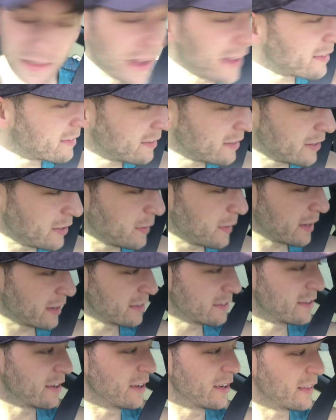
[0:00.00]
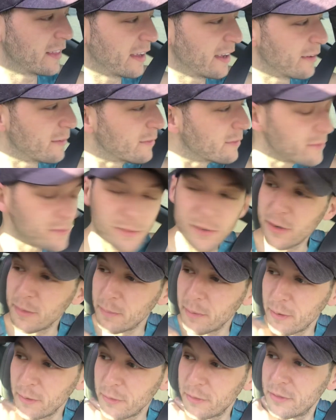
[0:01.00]
the ICU, I can tell you that, for
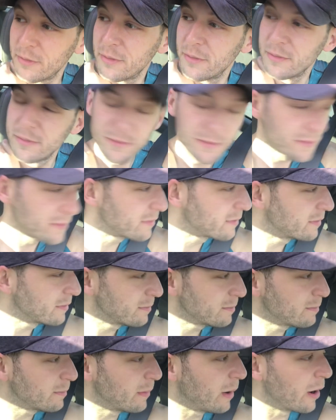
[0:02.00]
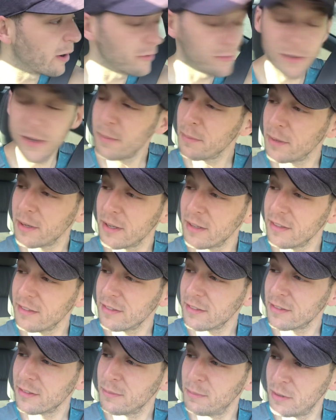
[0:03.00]
both our
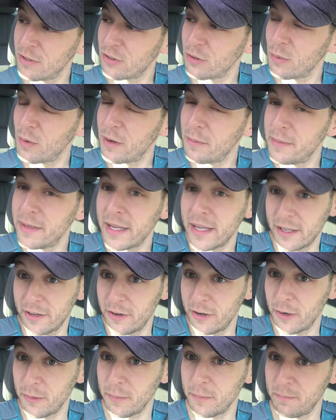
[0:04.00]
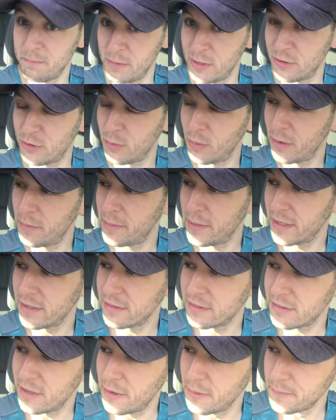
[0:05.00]
family's mental well-being and her mental
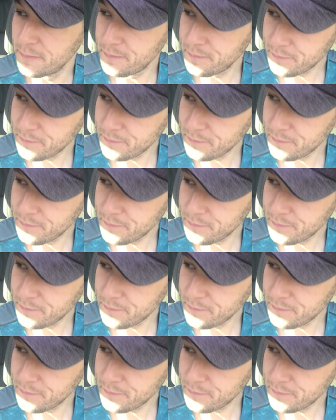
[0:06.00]
well-being. So